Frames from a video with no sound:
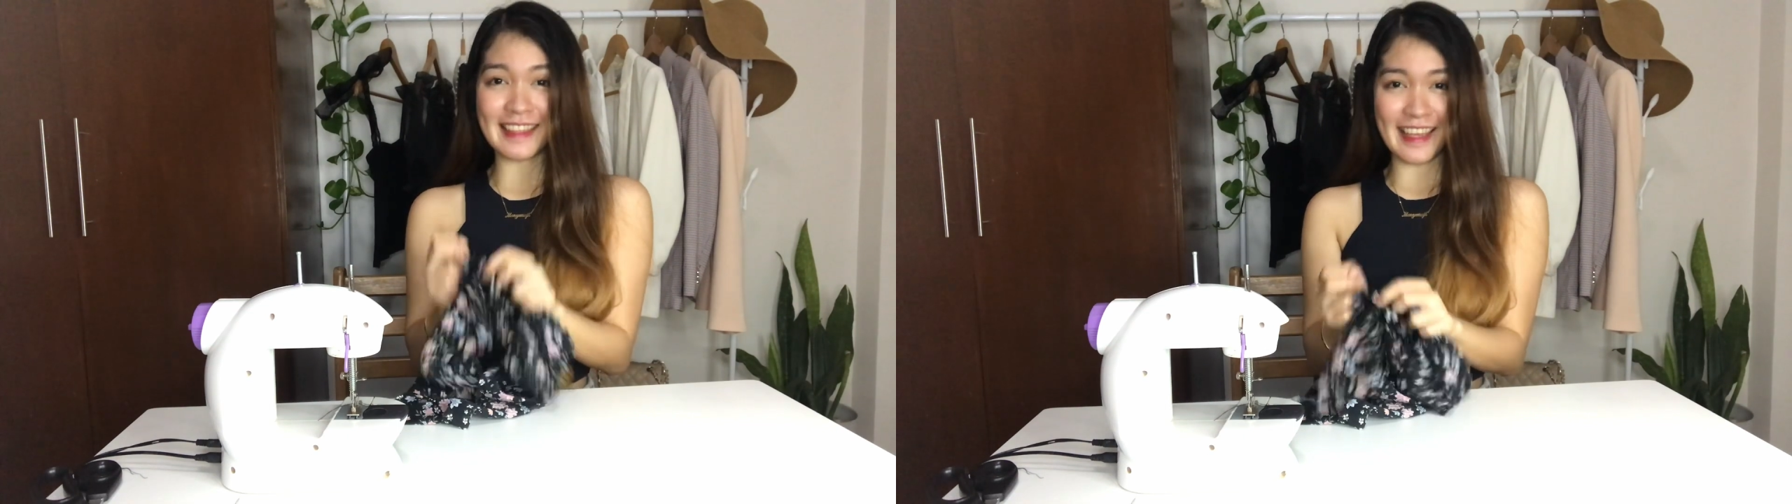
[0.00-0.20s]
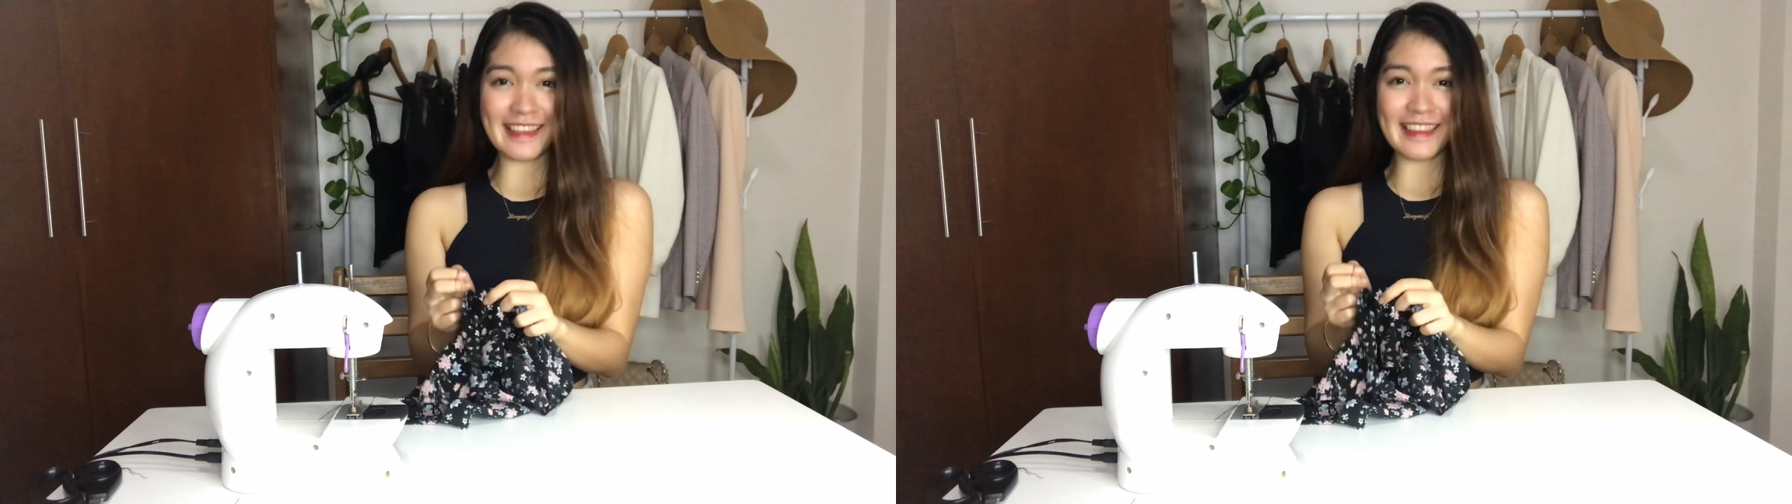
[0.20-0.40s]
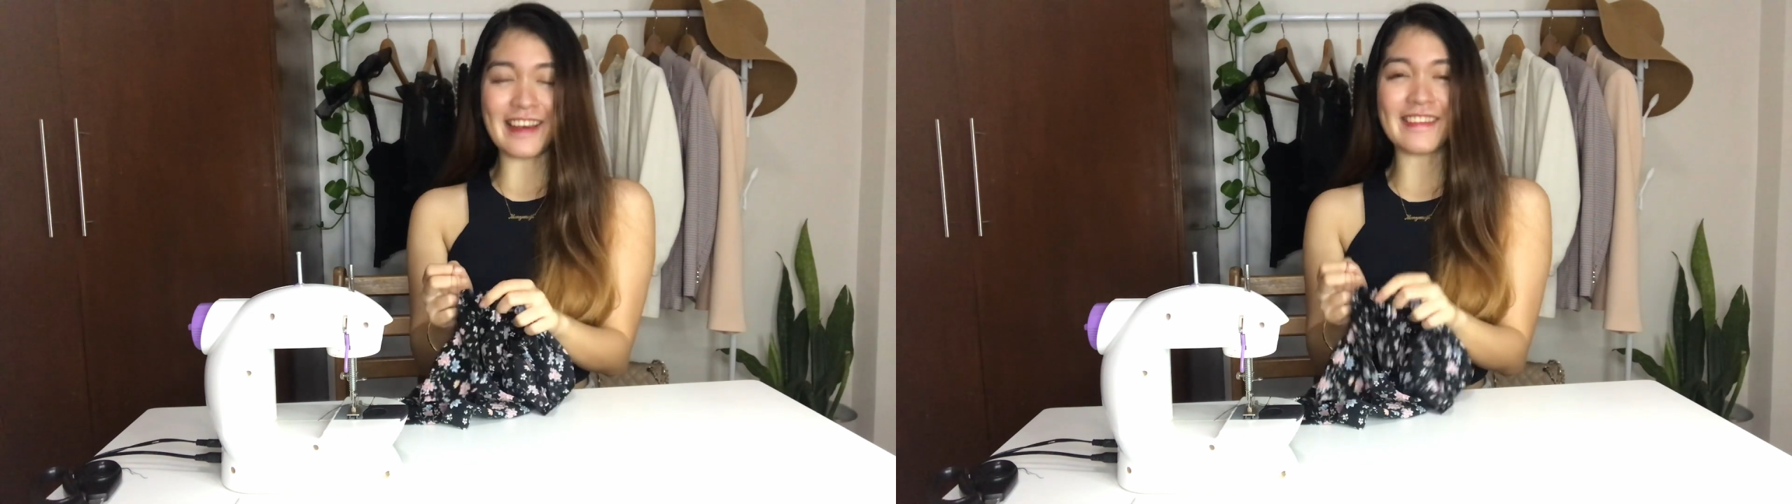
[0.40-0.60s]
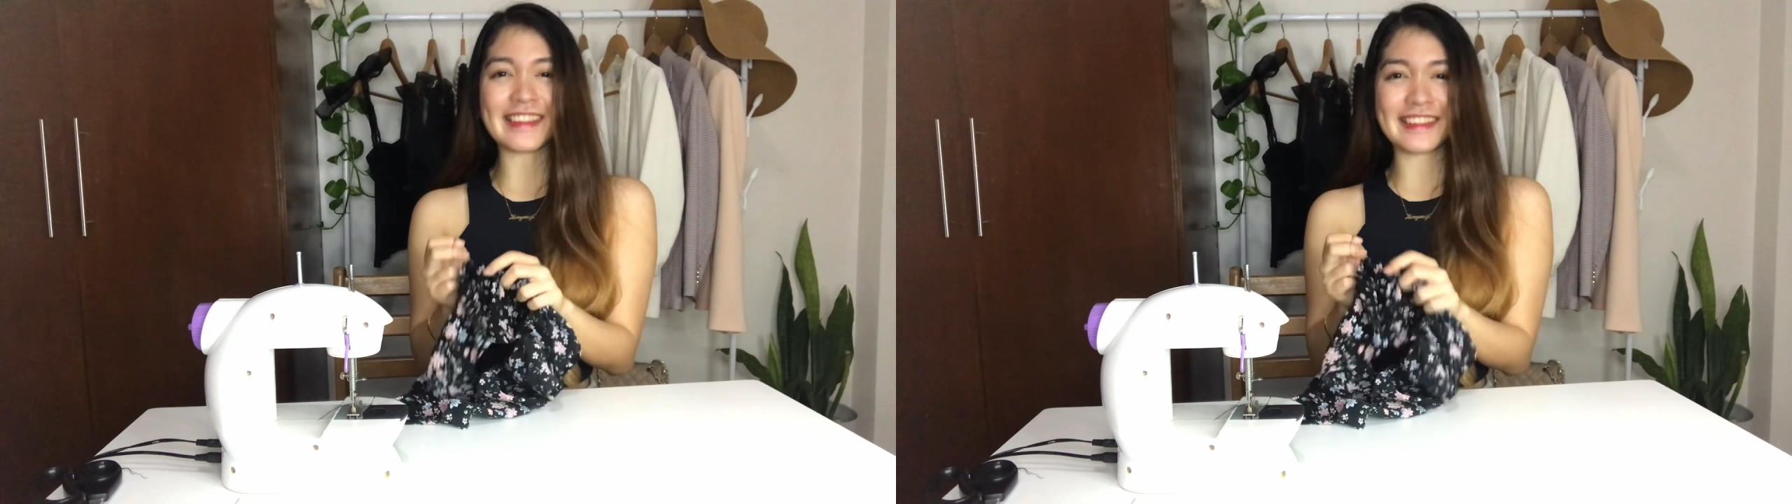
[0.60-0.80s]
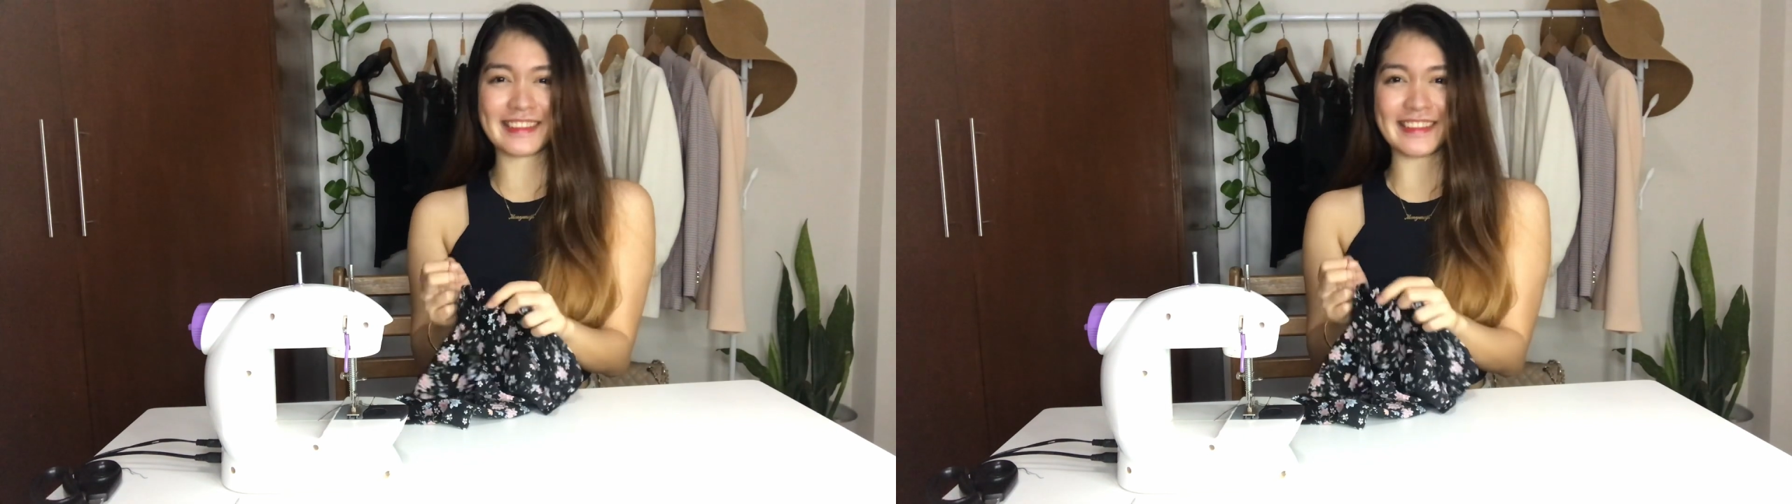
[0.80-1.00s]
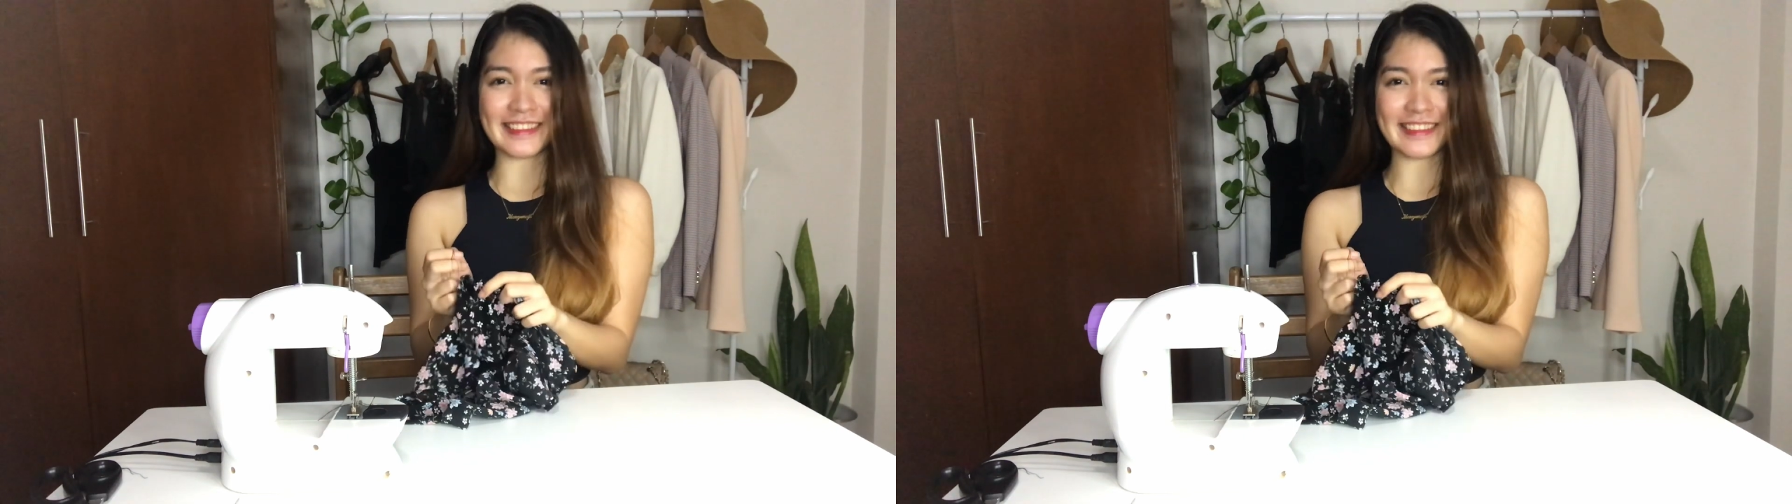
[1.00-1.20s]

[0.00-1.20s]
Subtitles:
length of the skirt.